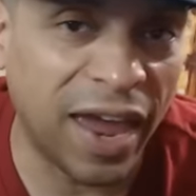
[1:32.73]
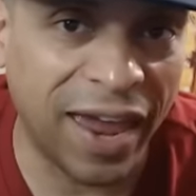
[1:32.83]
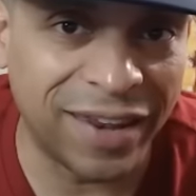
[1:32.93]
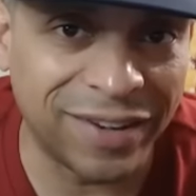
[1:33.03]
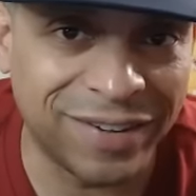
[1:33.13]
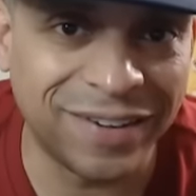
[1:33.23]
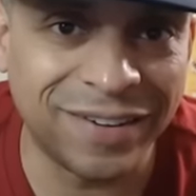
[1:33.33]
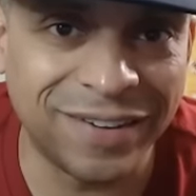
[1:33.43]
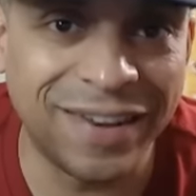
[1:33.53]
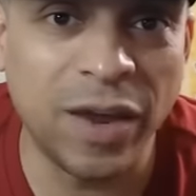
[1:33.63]
And
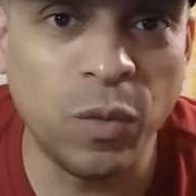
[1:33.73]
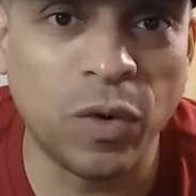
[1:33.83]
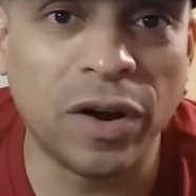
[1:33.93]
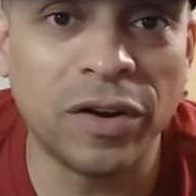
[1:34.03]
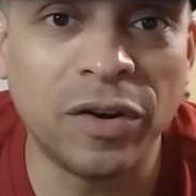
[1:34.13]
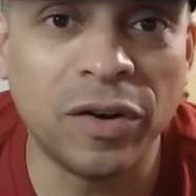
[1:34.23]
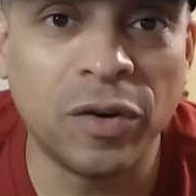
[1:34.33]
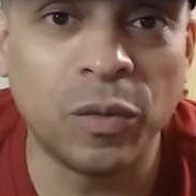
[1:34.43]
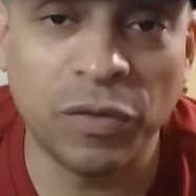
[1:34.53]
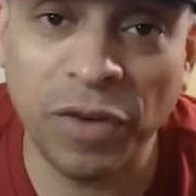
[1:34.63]
since day one
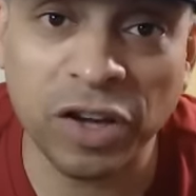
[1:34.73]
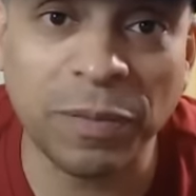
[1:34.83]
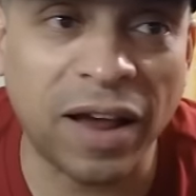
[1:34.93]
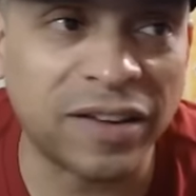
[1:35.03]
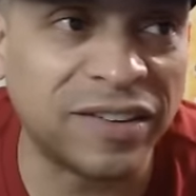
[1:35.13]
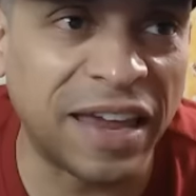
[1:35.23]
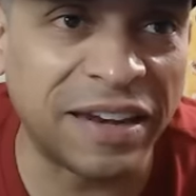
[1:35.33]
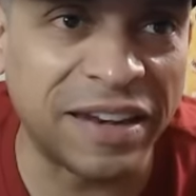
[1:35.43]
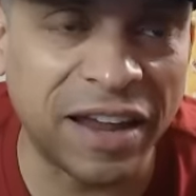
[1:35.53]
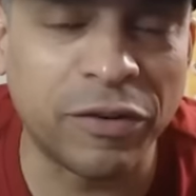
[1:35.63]
with Xbox, they
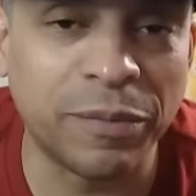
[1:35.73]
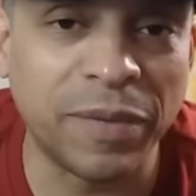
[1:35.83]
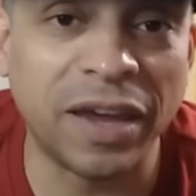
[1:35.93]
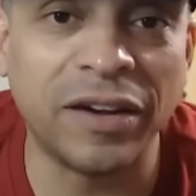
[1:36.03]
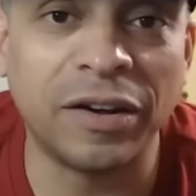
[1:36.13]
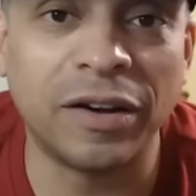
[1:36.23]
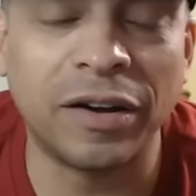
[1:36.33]
never made